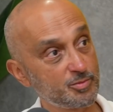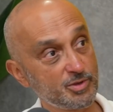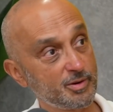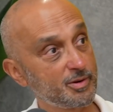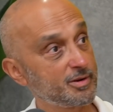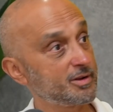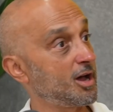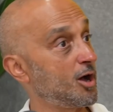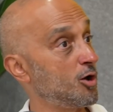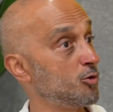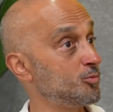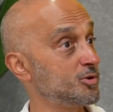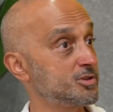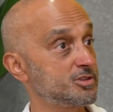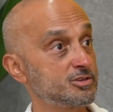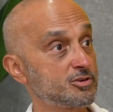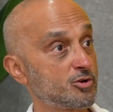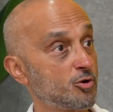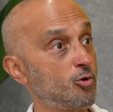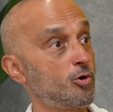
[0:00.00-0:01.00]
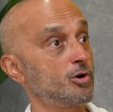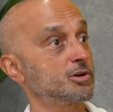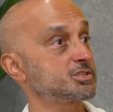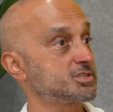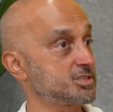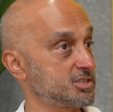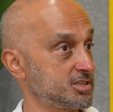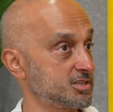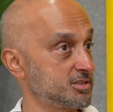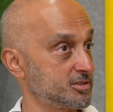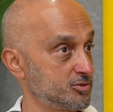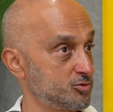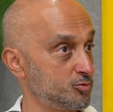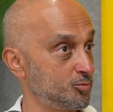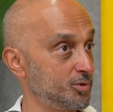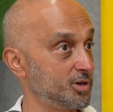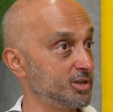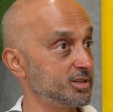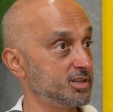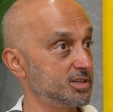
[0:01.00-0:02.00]
them and how much it costs to
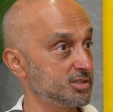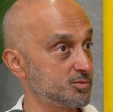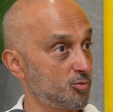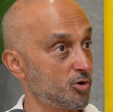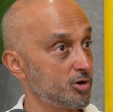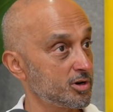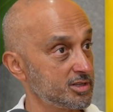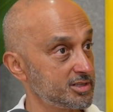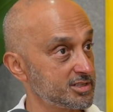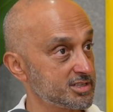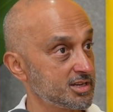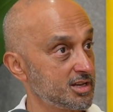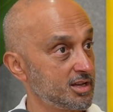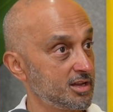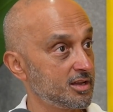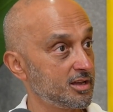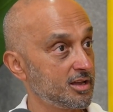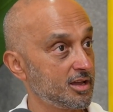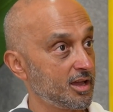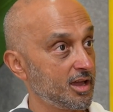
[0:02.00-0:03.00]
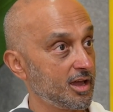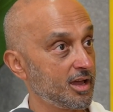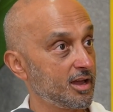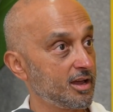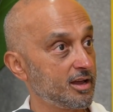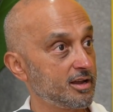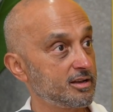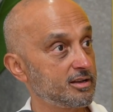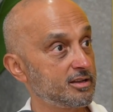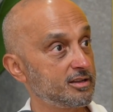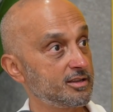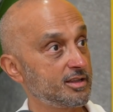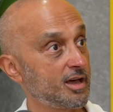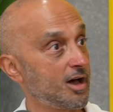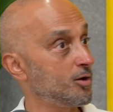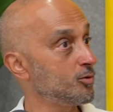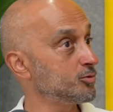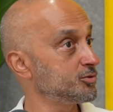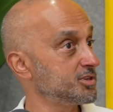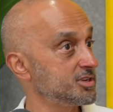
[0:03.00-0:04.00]
build these models. And
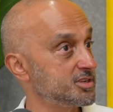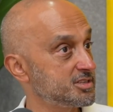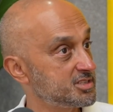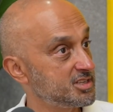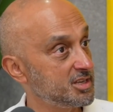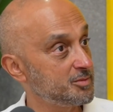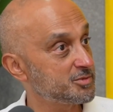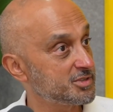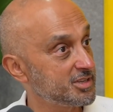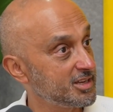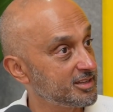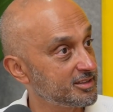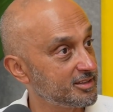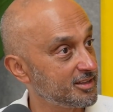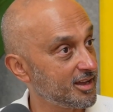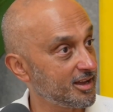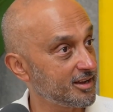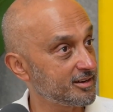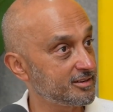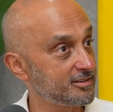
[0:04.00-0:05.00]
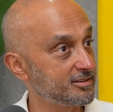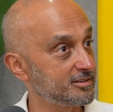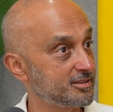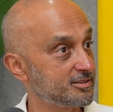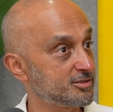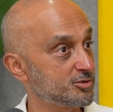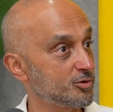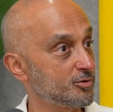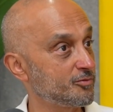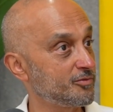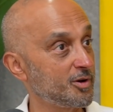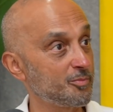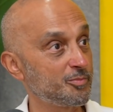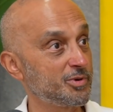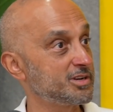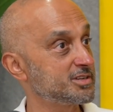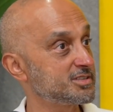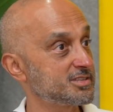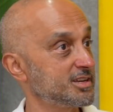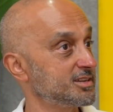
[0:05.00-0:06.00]
now there's DeepSeek that sort of
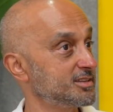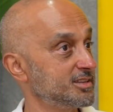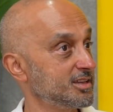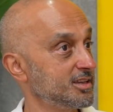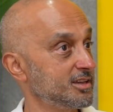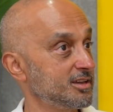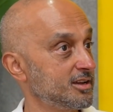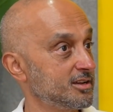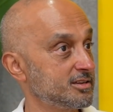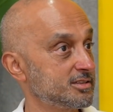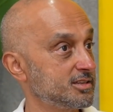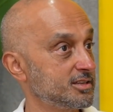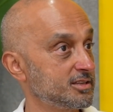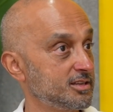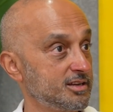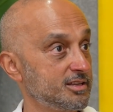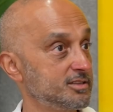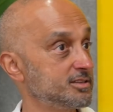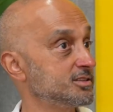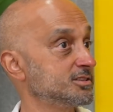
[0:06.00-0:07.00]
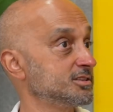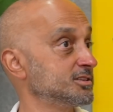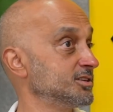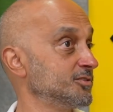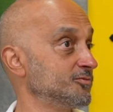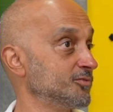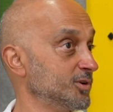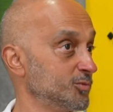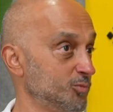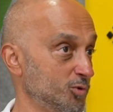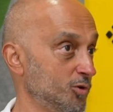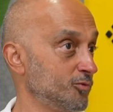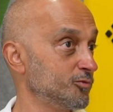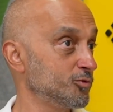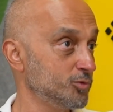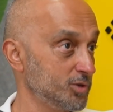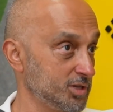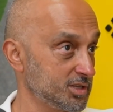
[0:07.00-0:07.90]
upends that thinking and saying, hey, there's a different way of doing